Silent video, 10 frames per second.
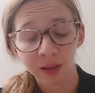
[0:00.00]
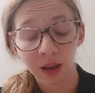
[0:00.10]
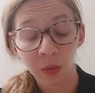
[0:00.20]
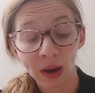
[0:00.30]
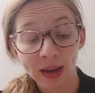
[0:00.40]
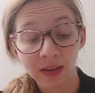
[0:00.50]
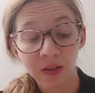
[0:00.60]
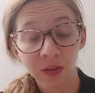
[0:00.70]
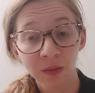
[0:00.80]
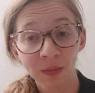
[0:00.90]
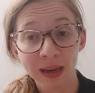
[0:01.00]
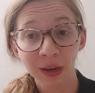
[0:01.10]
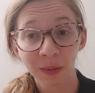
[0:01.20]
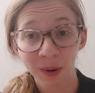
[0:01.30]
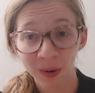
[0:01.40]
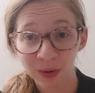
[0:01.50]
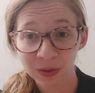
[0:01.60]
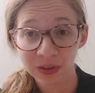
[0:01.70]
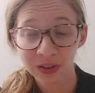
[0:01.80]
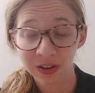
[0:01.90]
a way to make your
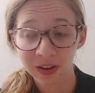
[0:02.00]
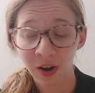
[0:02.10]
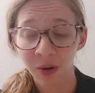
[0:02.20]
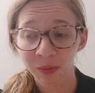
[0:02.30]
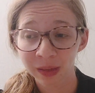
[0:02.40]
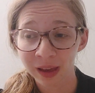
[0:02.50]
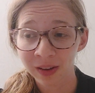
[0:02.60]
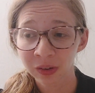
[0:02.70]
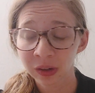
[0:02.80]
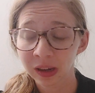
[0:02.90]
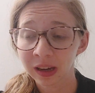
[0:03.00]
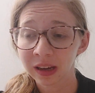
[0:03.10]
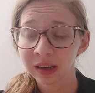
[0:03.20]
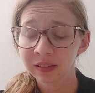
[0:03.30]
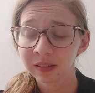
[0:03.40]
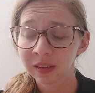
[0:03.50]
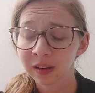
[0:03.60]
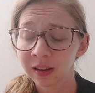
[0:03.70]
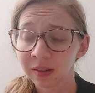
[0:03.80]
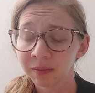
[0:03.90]
pulse calm down, and
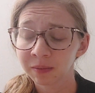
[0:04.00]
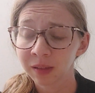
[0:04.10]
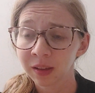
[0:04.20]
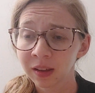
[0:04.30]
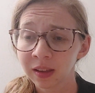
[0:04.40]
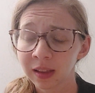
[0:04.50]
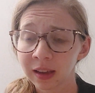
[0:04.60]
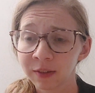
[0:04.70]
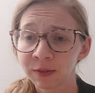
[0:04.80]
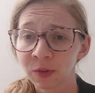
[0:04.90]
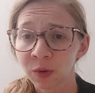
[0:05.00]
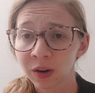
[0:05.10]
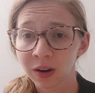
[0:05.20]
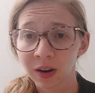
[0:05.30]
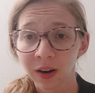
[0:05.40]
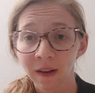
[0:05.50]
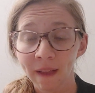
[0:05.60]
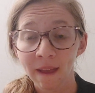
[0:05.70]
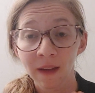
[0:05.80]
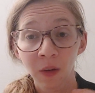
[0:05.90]
like for
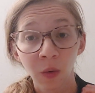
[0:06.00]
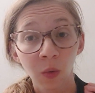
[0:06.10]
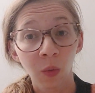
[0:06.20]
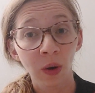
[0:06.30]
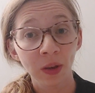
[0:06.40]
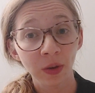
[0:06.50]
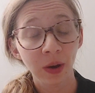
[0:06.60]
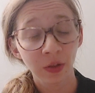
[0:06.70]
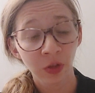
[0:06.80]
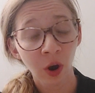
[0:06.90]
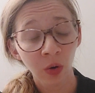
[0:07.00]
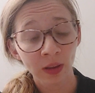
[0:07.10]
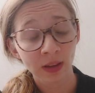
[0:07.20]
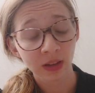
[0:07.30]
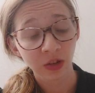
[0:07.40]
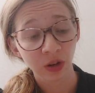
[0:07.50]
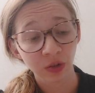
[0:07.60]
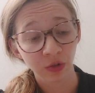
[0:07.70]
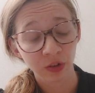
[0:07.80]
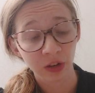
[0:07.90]
when you know that there's a
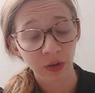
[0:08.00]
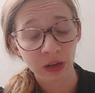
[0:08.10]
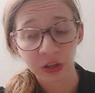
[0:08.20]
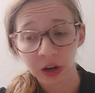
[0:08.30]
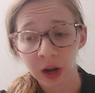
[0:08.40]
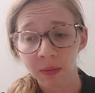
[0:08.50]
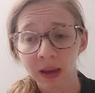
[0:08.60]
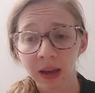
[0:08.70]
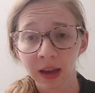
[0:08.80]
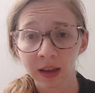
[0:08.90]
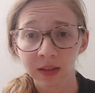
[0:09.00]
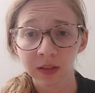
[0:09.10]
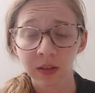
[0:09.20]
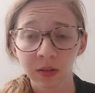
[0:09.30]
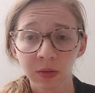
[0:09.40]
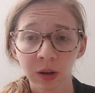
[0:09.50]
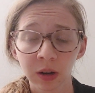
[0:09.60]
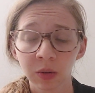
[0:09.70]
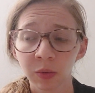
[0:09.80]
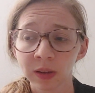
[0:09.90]
stressful situation coming and you
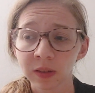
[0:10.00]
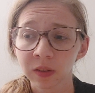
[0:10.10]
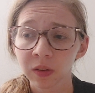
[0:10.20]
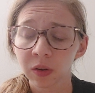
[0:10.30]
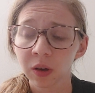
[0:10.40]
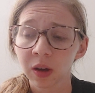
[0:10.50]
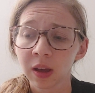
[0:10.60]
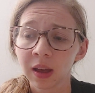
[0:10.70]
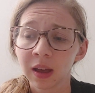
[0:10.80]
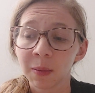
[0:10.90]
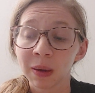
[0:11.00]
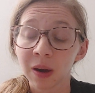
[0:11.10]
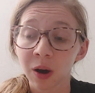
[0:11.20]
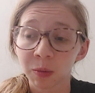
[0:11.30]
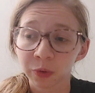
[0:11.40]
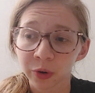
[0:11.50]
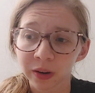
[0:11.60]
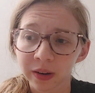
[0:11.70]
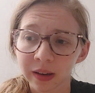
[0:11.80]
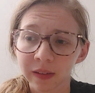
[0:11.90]
want to be calm
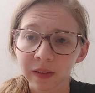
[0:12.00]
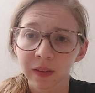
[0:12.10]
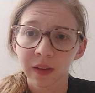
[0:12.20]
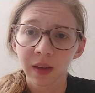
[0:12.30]
during that.